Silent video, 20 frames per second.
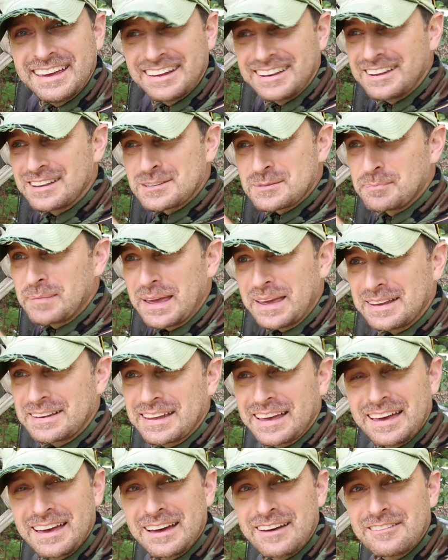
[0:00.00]
it's made
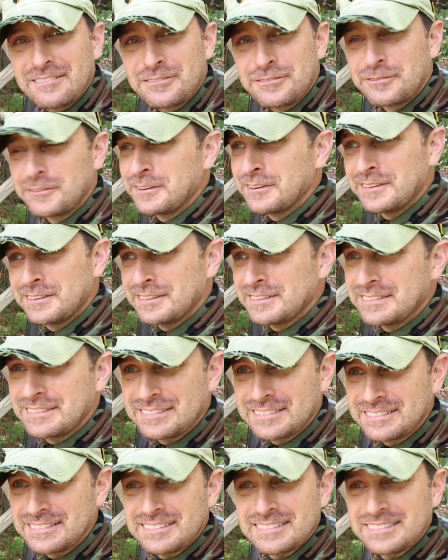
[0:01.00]
to have
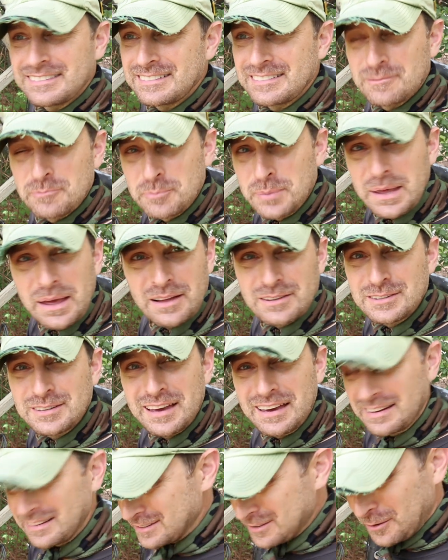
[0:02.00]
be
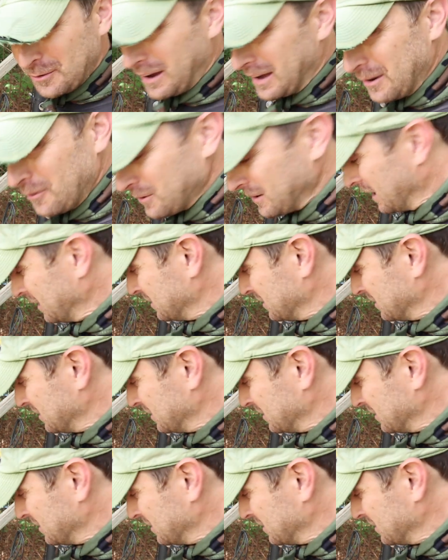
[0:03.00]
outside. So I don't,